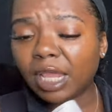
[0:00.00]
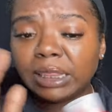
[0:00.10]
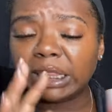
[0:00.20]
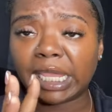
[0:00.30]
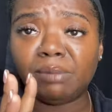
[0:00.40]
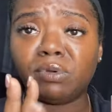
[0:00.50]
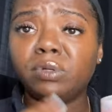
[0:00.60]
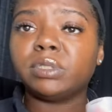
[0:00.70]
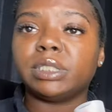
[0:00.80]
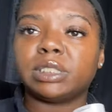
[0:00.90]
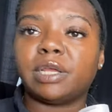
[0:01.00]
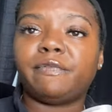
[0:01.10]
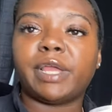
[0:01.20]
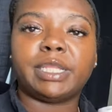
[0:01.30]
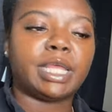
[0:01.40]
labels and stuff
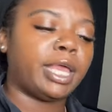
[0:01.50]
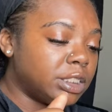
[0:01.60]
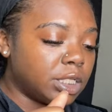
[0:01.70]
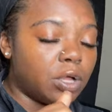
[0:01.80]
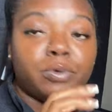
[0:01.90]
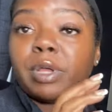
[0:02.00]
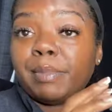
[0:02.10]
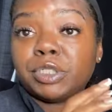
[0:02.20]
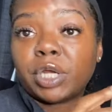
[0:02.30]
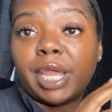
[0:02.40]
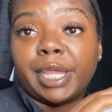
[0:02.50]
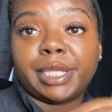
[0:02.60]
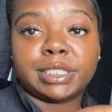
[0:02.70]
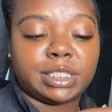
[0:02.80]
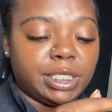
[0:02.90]
like that so i'm gonna try it
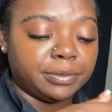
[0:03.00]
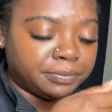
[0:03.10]
and see